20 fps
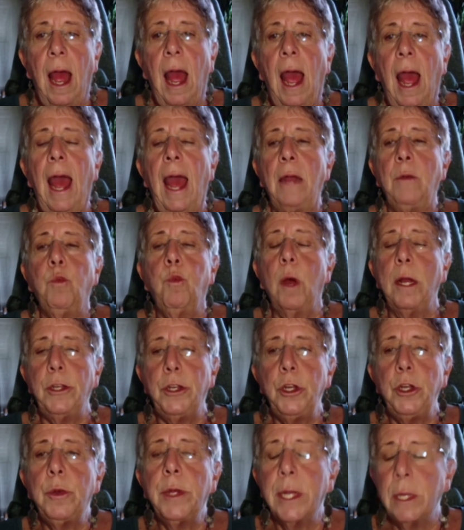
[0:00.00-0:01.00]
And what
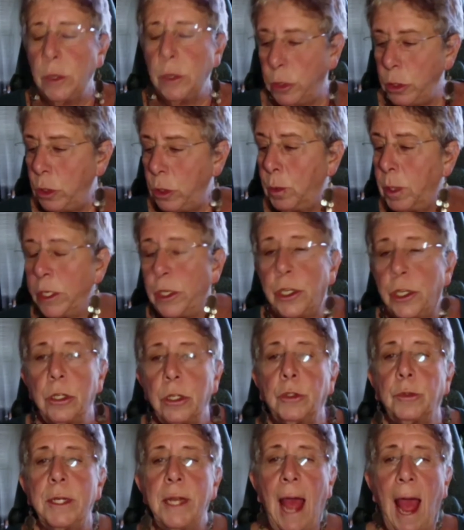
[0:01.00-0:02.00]
you can do when
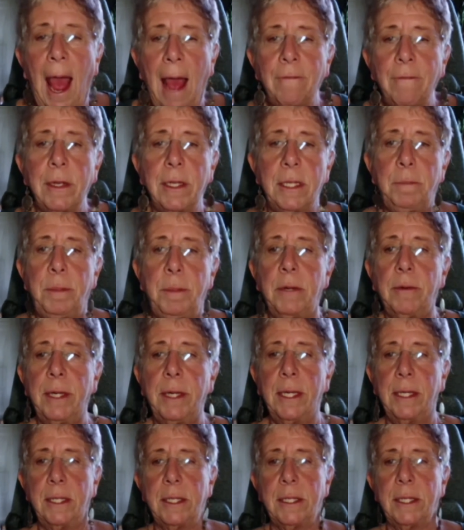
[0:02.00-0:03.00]
children have
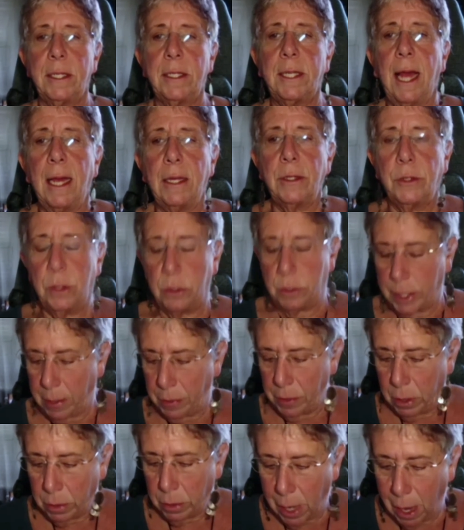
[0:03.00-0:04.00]
experienced disasters and
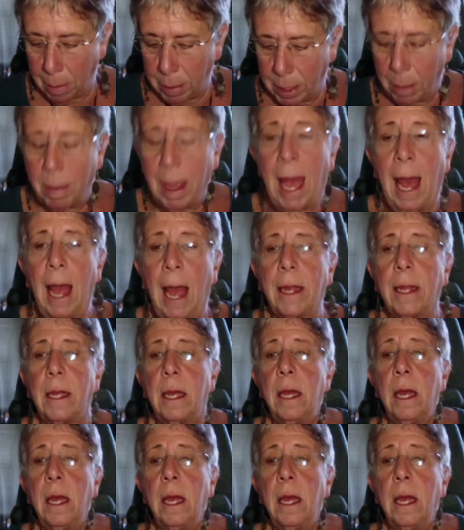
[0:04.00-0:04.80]
they're coming back,